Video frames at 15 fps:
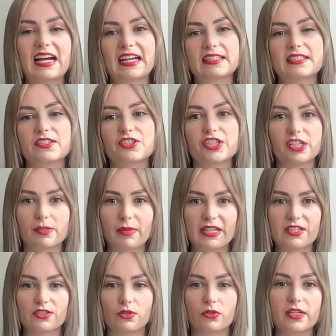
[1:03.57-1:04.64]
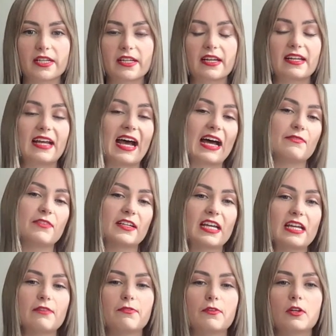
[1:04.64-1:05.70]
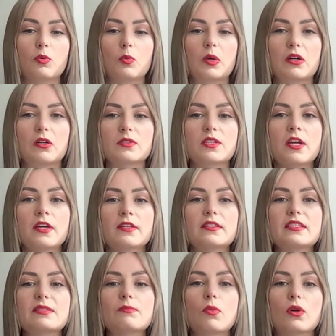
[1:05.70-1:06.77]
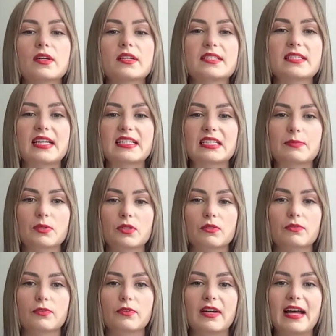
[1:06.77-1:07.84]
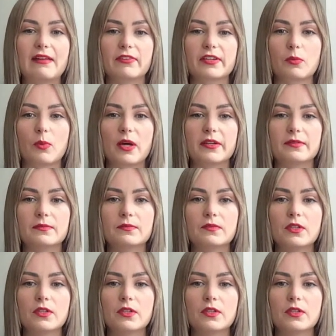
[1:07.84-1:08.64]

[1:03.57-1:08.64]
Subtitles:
I get to share my story and advocate for a world that's more accessible for everyone.